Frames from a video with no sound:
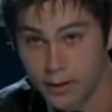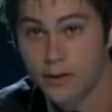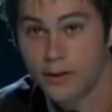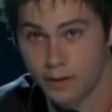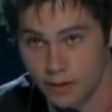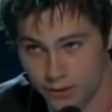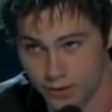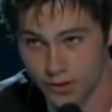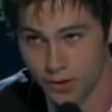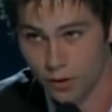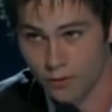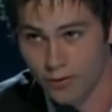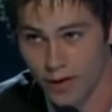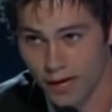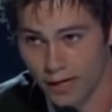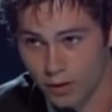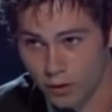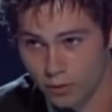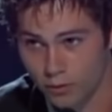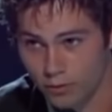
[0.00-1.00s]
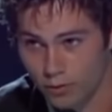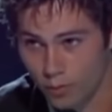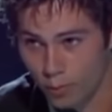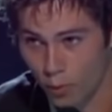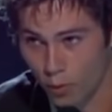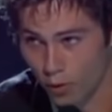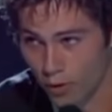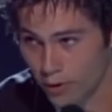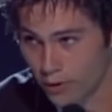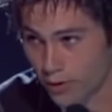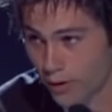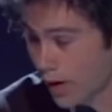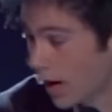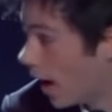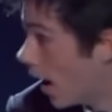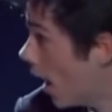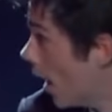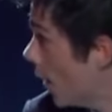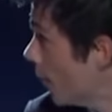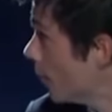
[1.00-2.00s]
because true fans are
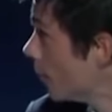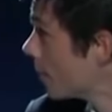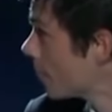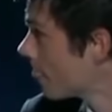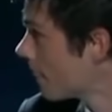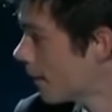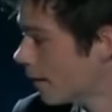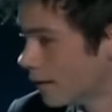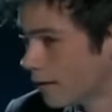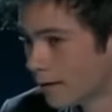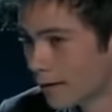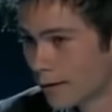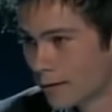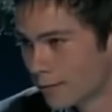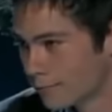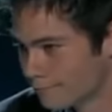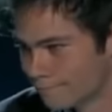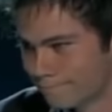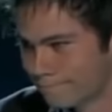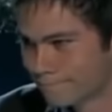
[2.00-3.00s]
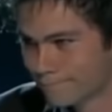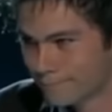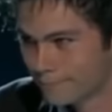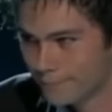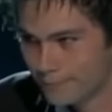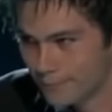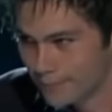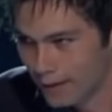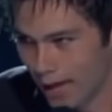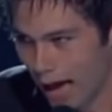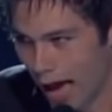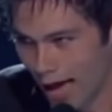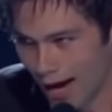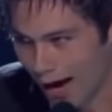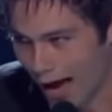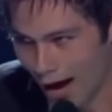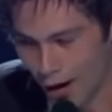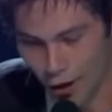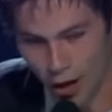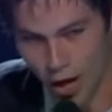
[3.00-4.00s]
persuaded one day this guy is getting an
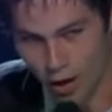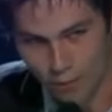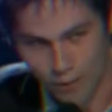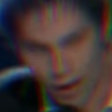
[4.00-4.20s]
Oscar.